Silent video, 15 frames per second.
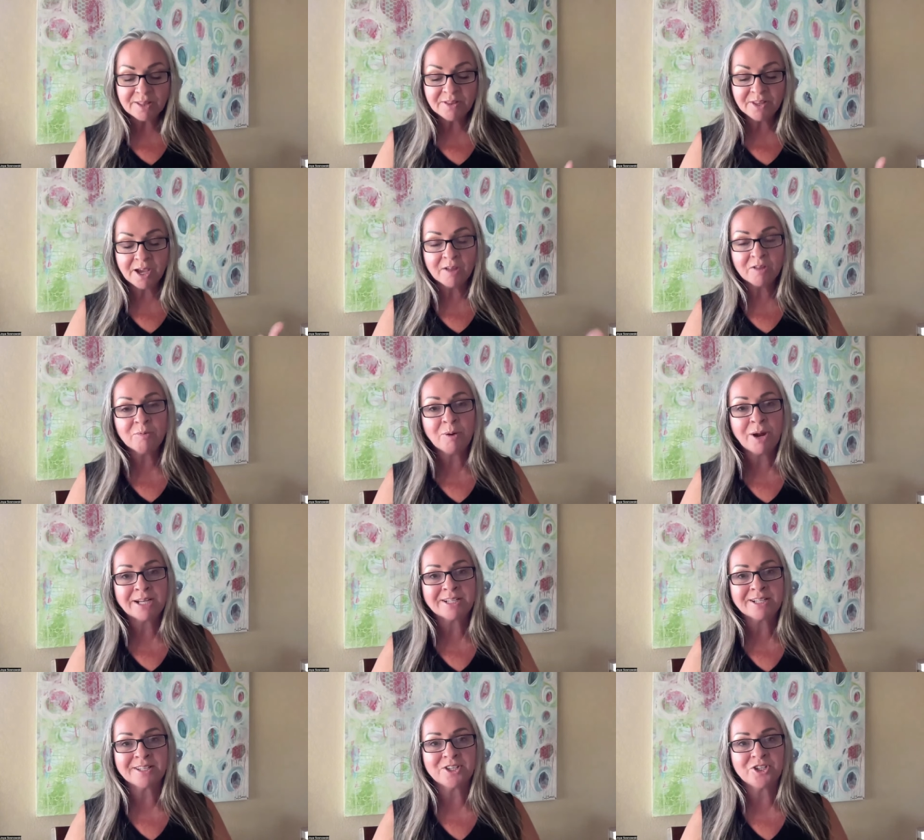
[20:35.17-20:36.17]
The other
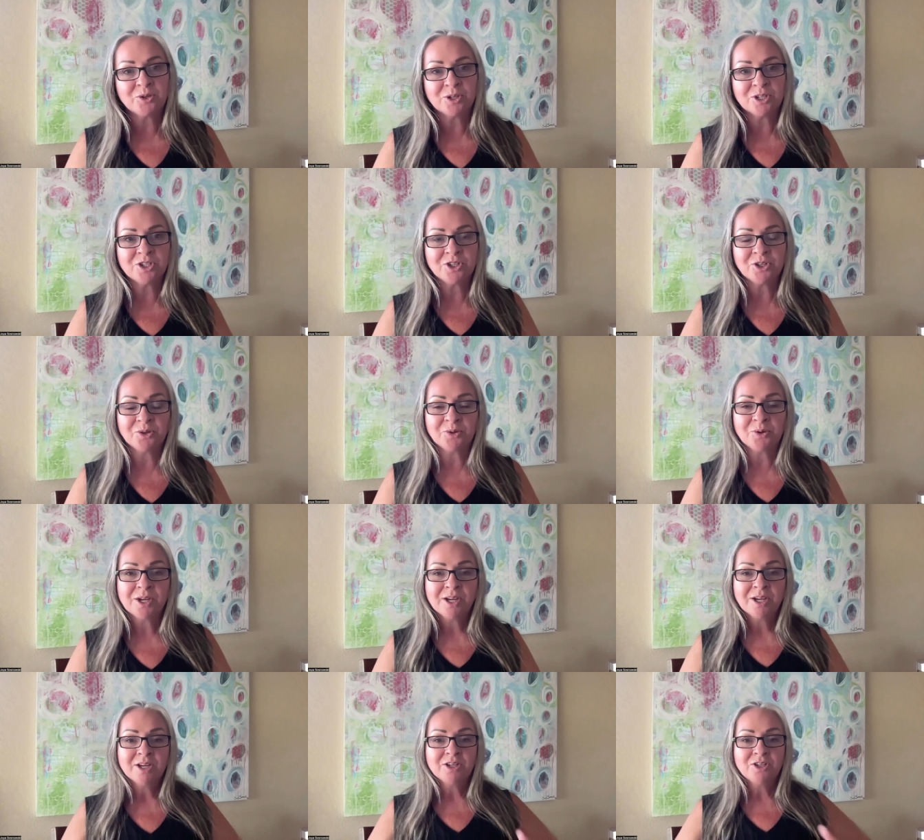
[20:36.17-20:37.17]
practice that you can do
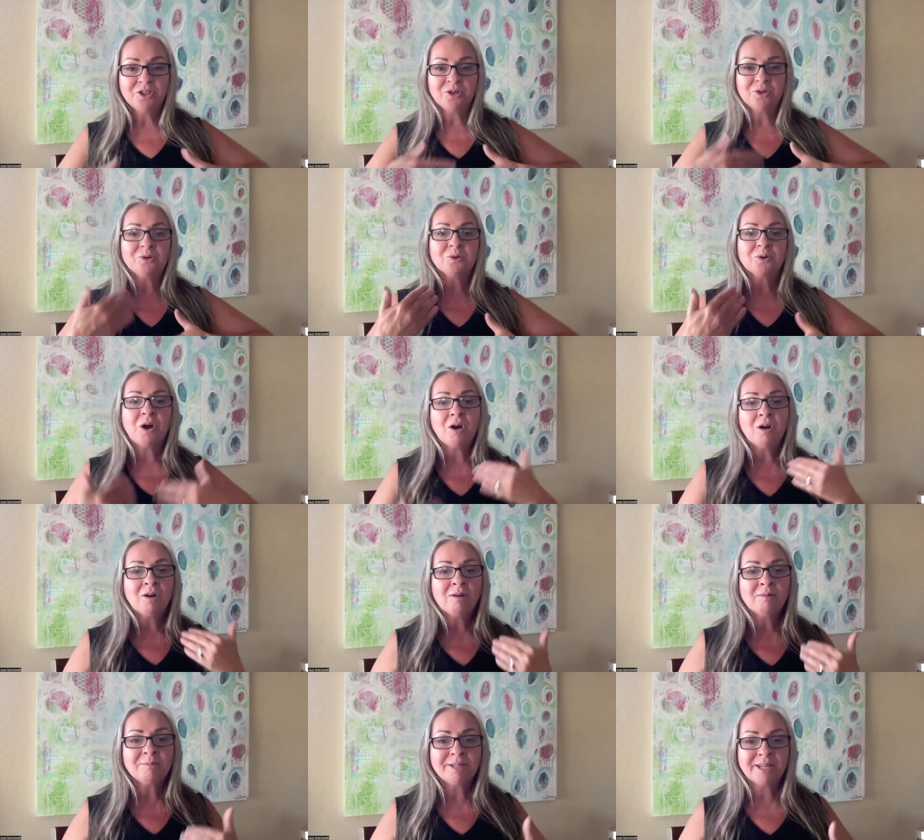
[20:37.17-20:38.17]
to
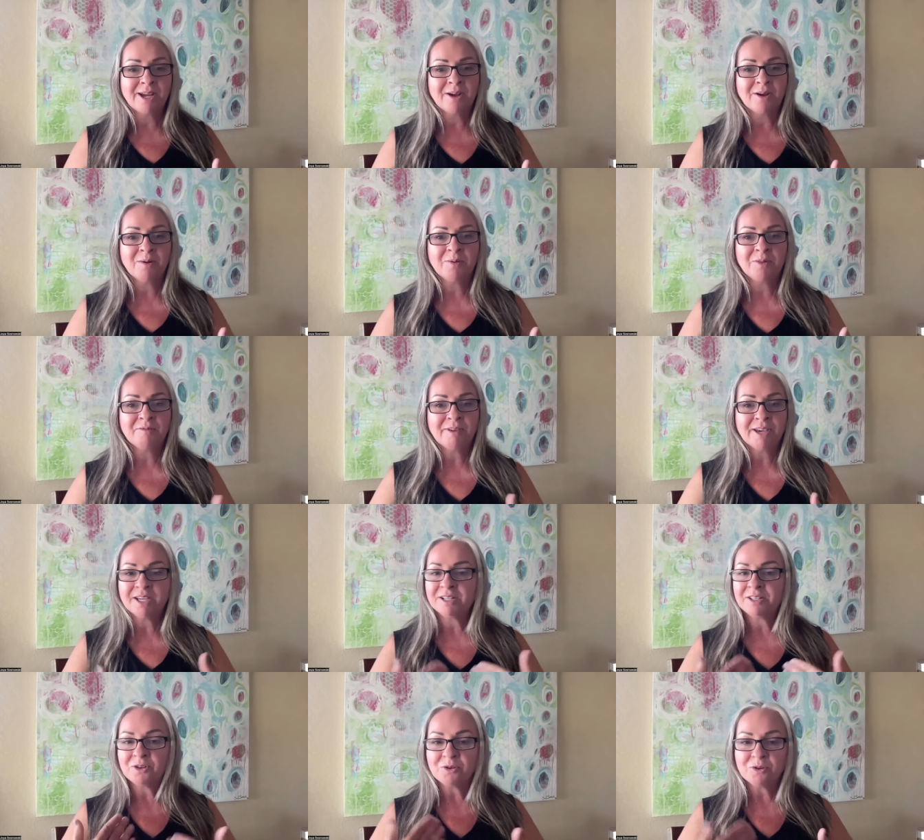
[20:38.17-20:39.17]
calm down the
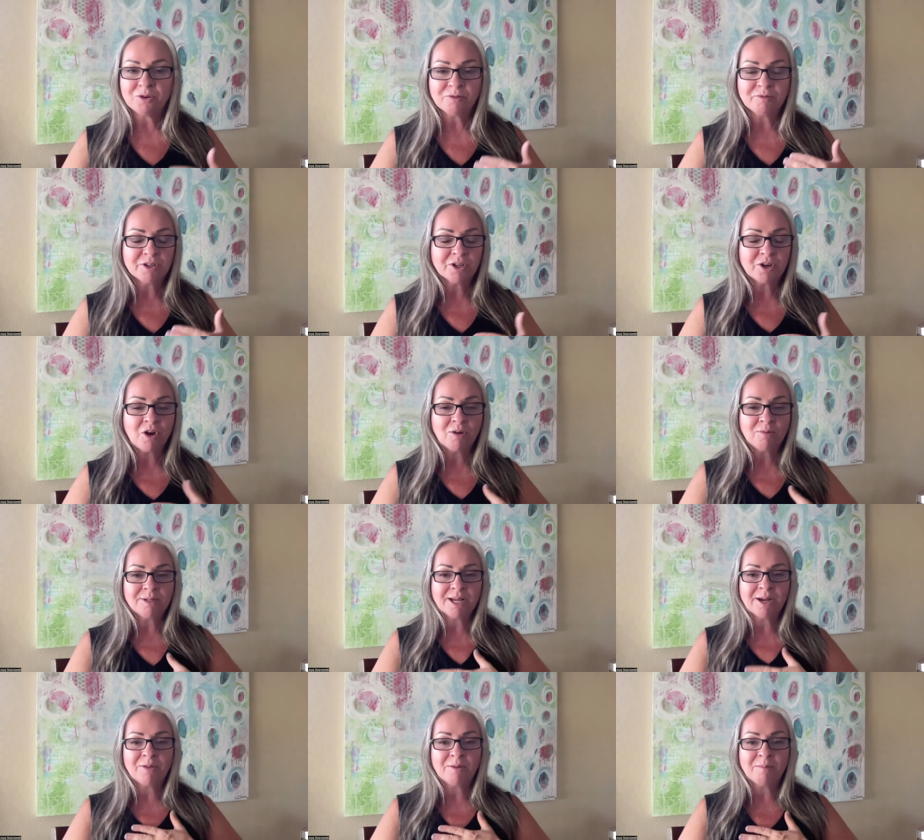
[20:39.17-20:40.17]
vagus nerve, to calm
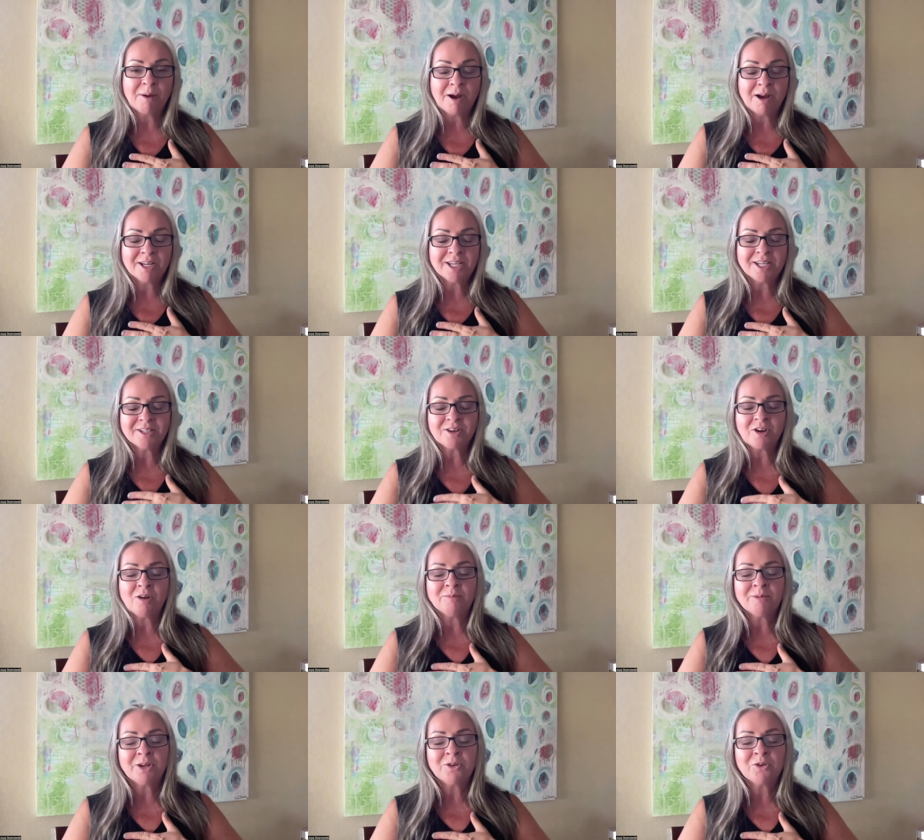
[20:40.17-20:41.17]
down the body, to
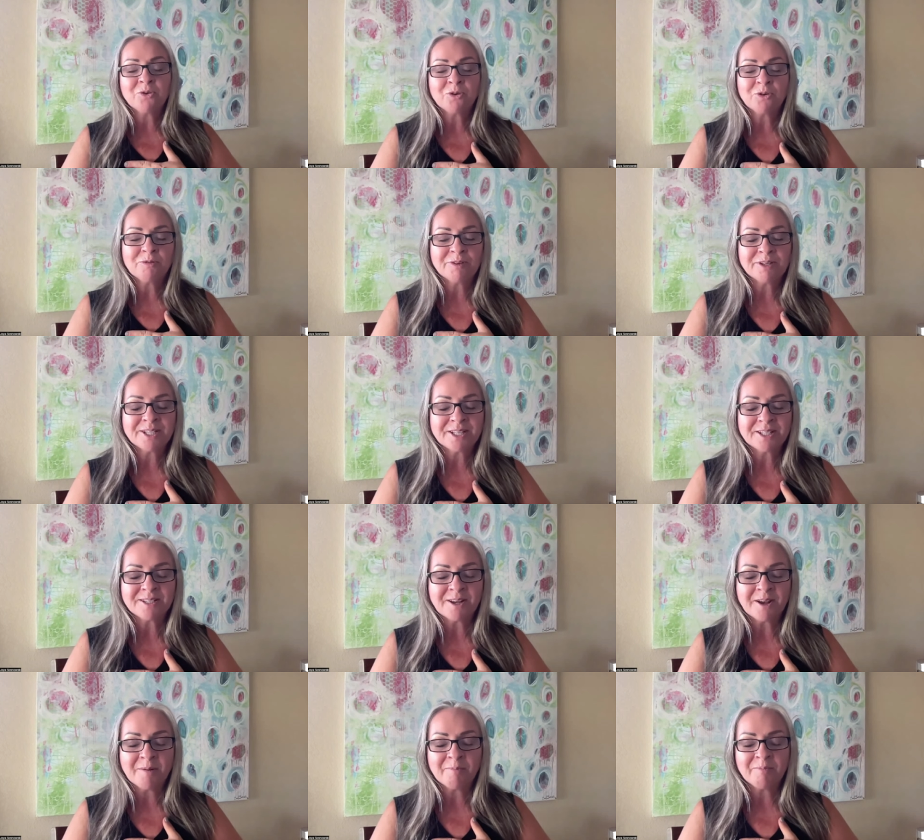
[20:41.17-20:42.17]
calm down your nervous
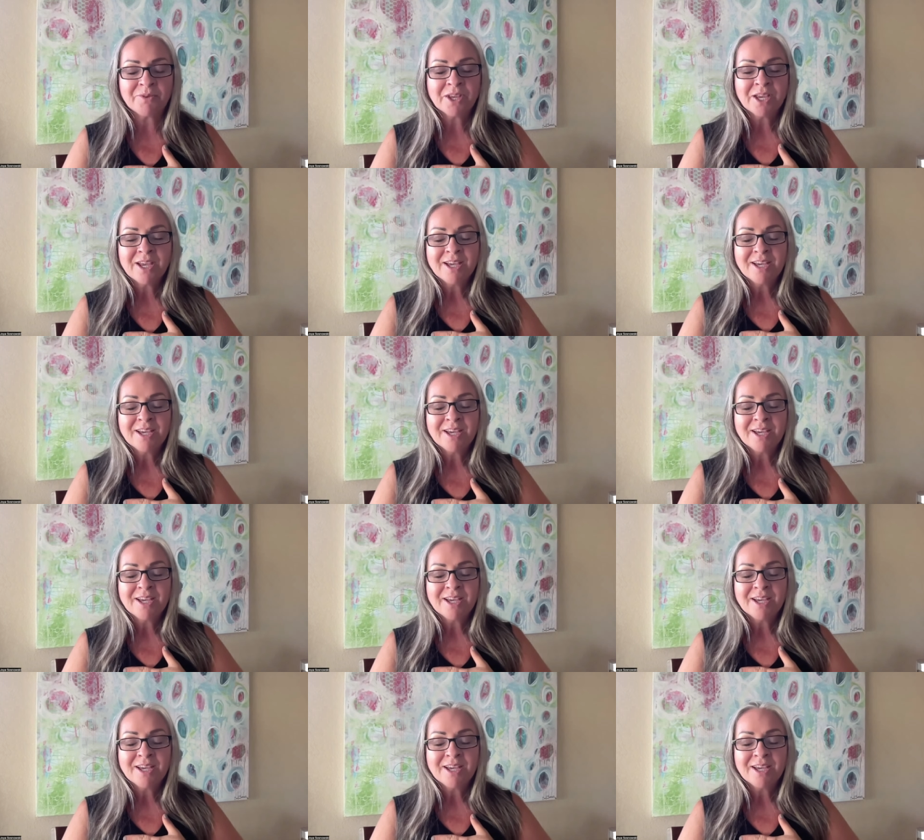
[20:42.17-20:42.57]
system